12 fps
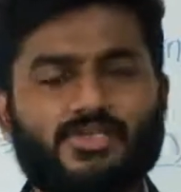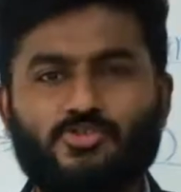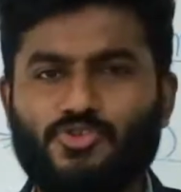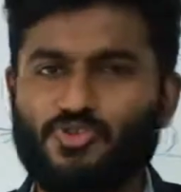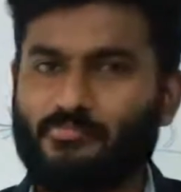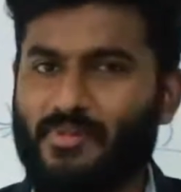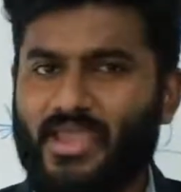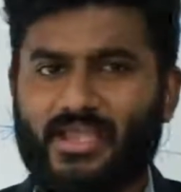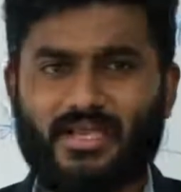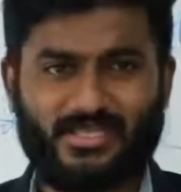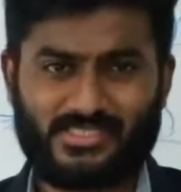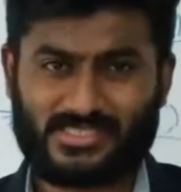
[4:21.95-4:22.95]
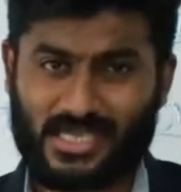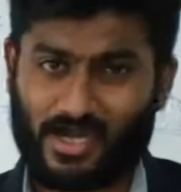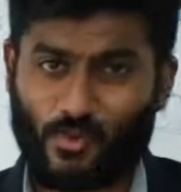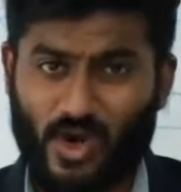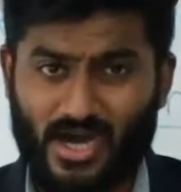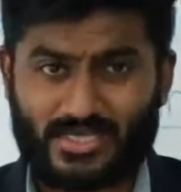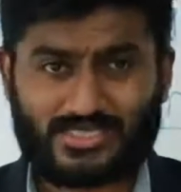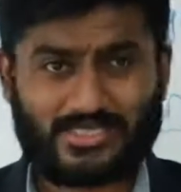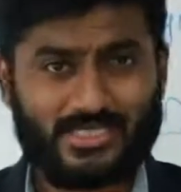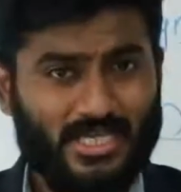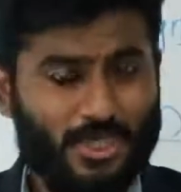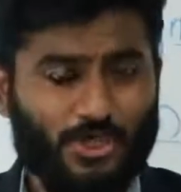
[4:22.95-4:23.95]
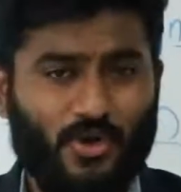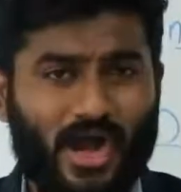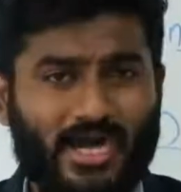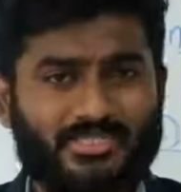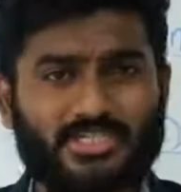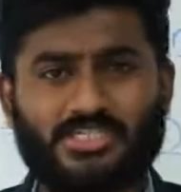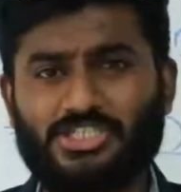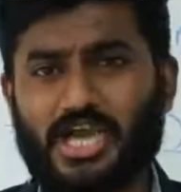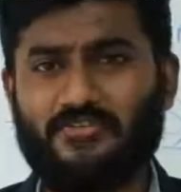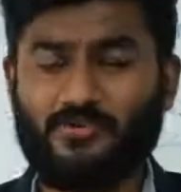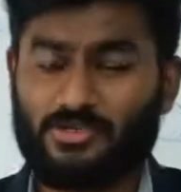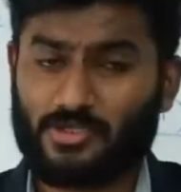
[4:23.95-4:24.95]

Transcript: used to make salwars, other type